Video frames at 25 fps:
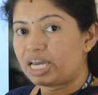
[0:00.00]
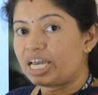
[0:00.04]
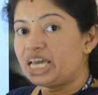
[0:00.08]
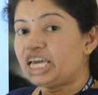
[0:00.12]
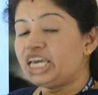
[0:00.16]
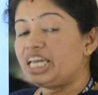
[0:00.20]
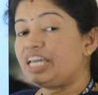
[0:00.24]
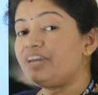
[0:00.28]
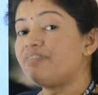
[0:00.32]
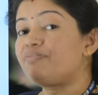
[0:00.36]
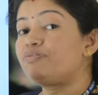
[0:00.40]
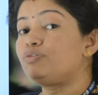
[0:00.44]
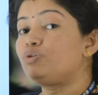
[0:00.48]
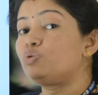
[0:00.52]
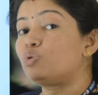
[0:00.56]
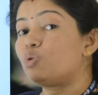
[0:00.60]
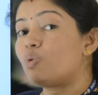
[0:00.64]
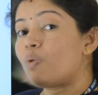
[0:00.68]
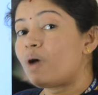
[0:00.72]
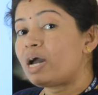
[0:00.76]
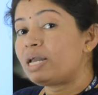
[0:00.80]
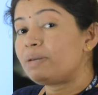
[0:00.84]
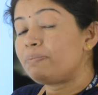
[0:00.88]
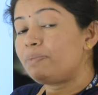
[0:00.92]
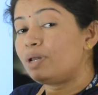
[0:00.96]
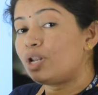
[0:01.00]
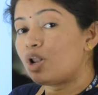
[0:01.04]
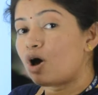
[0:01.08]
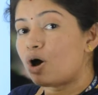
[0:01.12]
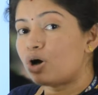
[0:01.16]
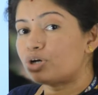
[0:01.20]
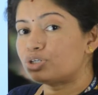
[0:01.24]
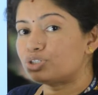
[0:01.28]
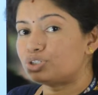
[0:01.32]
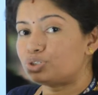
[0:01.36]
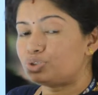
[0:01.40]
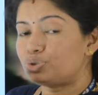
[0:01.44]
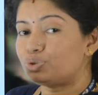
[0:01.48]
If 2y
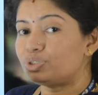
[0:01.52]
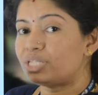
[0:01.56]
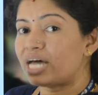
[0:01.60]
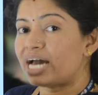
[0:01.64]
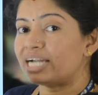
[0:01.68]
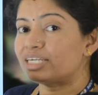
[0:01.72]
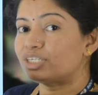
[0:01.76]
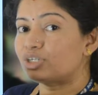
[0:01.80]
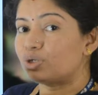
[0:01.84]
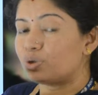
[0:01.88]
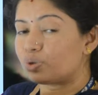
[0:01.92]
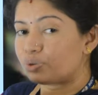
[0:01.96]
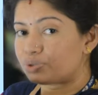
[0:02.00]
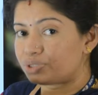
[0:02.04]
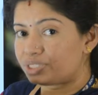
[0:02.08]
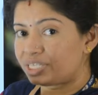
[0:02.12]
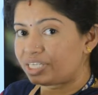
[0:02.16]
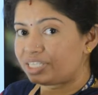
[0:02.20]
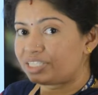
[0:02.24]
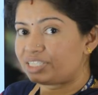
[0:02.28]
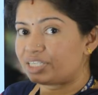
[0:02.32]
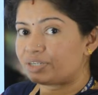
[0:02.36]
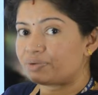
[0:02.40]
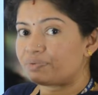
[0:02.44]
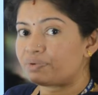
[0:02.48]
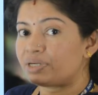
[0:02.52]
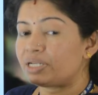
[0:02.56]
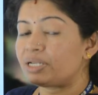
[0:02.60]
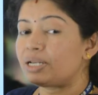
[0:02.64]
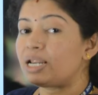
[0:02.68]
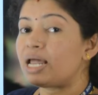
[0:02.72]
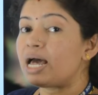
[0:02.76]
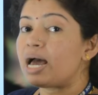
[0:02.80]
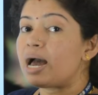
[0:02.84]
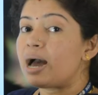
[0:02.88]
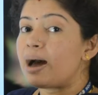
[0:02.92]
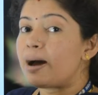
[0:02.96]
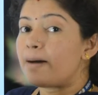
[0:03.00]
belongs to that closed interval
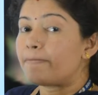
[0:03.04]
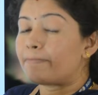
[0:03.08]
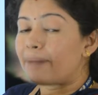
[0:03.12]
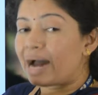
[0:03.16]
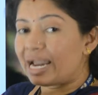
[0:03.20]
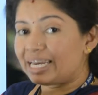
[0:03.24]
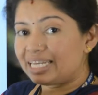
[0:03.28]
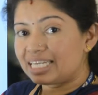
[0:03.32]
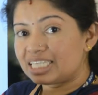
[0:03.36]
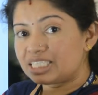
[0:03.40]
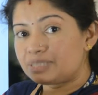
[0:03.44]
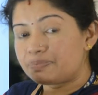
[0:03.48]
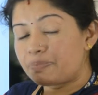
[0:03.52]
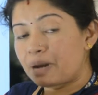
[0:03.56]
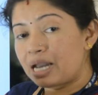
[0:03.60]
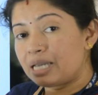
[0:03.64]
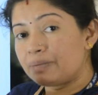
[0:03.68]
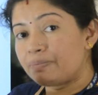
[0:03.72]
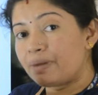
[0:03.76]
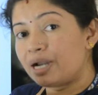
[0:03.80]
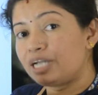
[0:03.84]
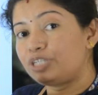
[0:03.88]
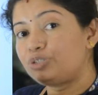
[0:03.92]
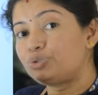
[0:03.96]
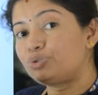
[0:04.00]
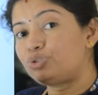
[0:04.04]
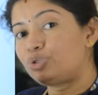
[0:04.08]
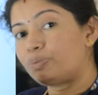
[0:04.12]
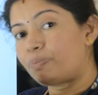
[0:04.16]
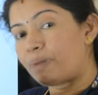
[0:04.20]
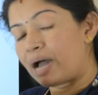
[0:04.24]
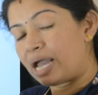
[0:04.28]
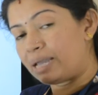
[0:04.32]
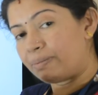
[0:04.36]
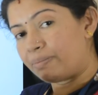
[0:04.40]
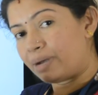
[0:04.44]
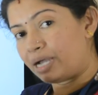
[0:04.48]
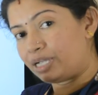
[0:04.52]
minus pi by 2 to
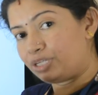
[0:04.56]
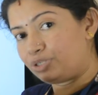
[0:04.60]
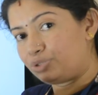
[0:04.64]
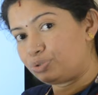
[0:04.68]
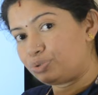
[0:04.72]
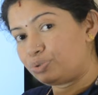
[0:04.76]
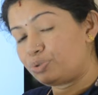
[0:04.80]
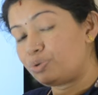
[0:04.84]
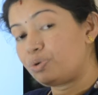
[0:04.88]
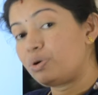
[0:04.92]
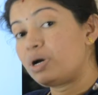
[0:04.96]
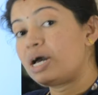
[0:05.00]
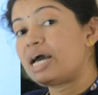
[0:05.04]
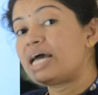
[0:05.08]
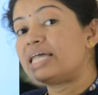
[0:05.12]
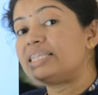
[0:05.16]
pi by 2,